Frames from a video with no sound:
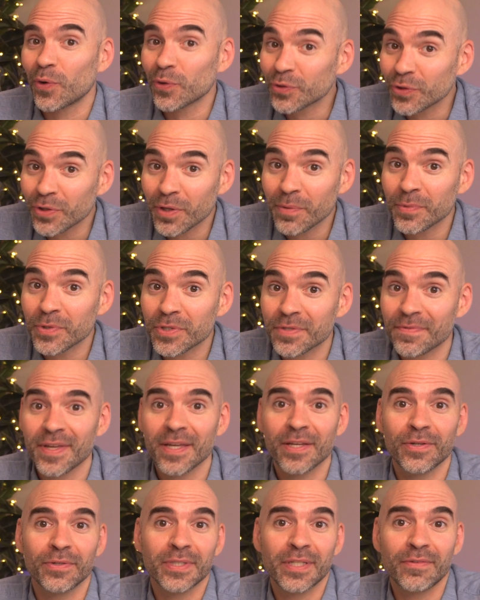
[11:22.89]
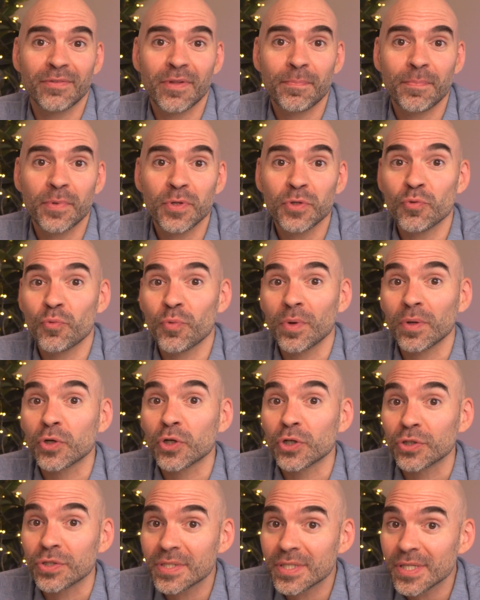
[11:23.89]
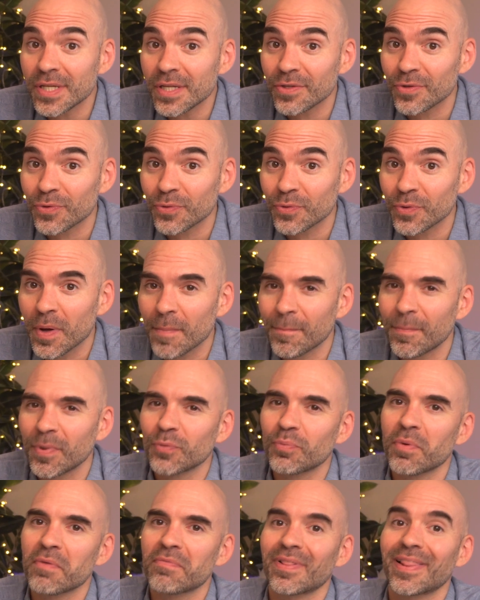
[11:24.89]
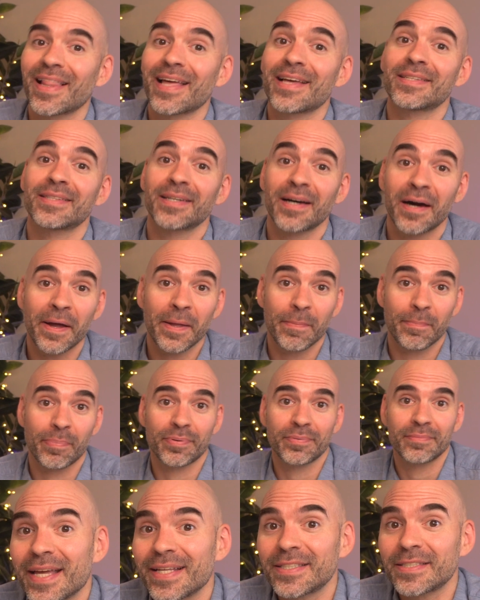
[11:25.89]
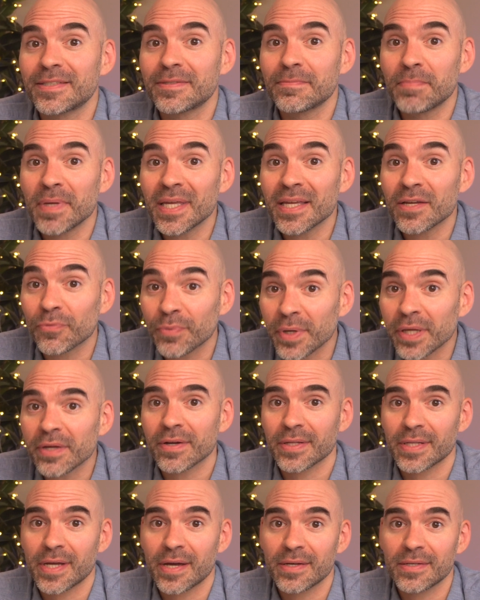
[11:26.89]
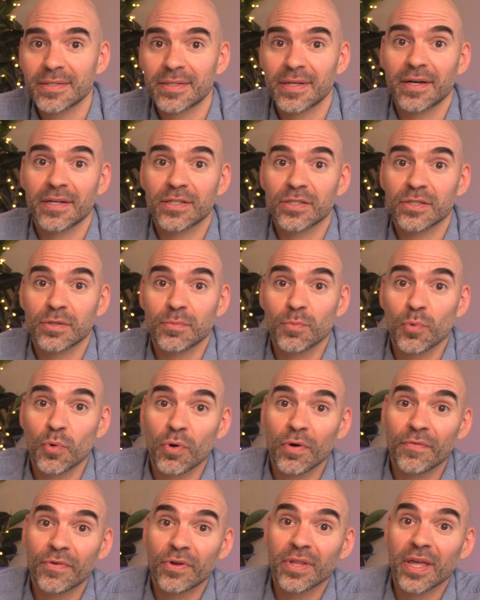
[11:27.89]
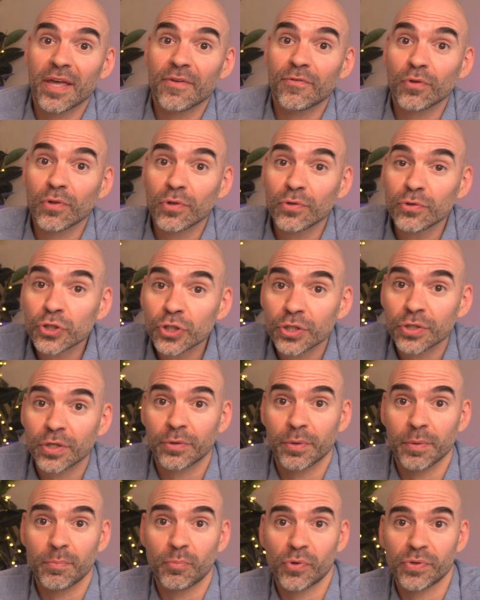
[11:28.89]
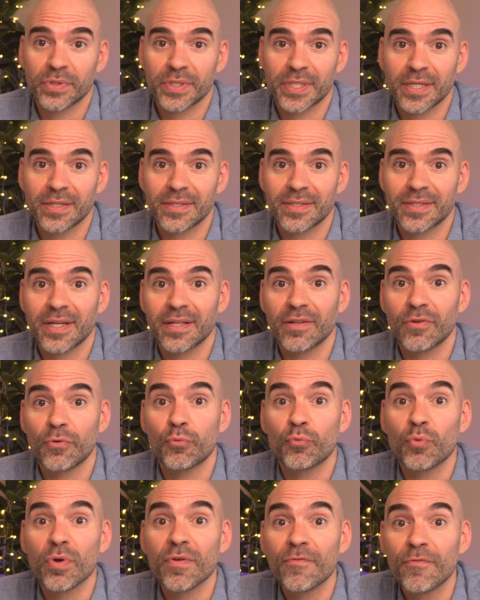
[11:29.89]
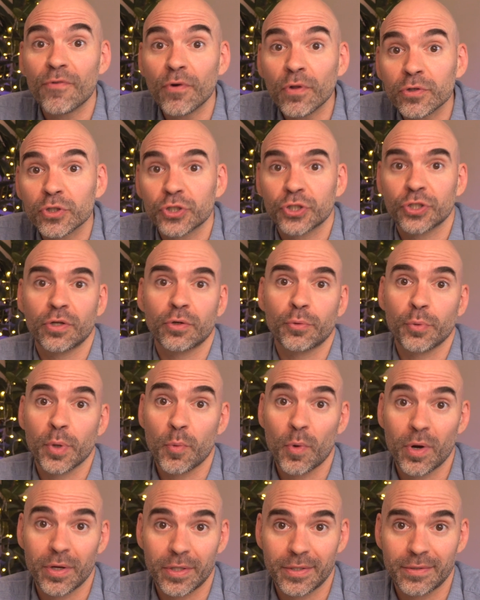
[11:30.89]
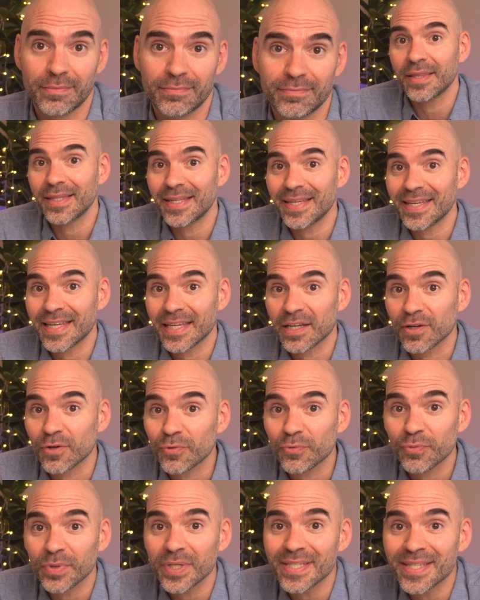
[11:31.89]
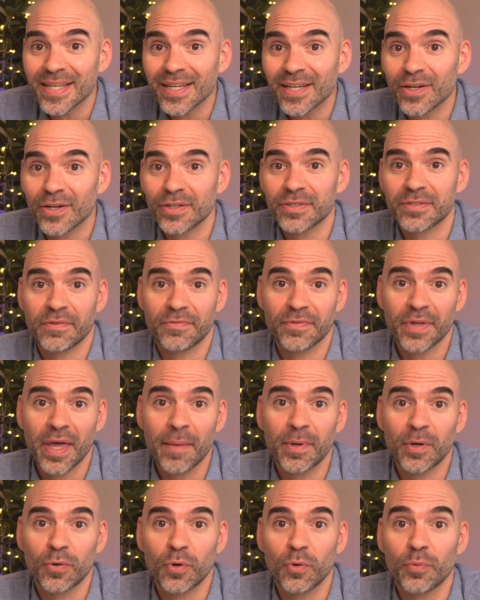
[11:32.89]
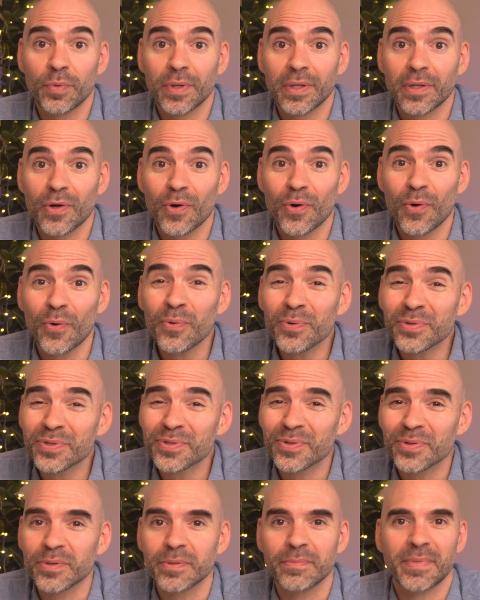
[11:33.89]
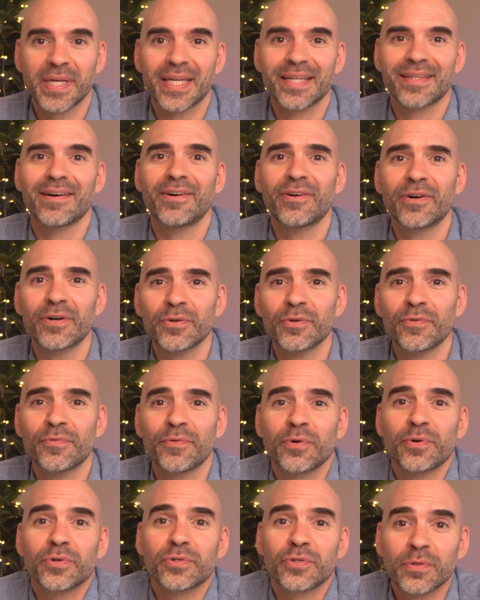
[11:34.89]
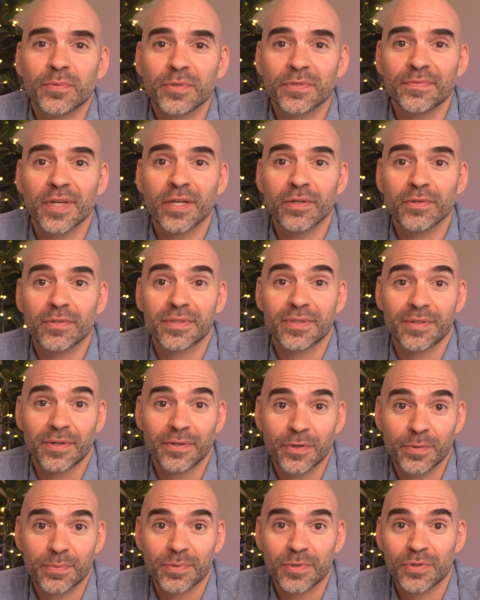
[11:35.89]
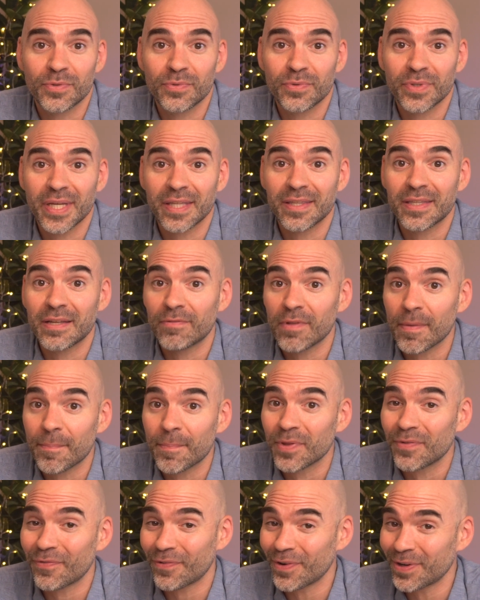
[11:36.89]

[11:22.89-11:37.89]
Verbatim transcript: Autonomous vehicle development will continue, but with less hype. It's being recognized as more of an evolutionary process than a revolutionary one. The increasing cost of capital will also make it harder for autonomous vehicle startups to get development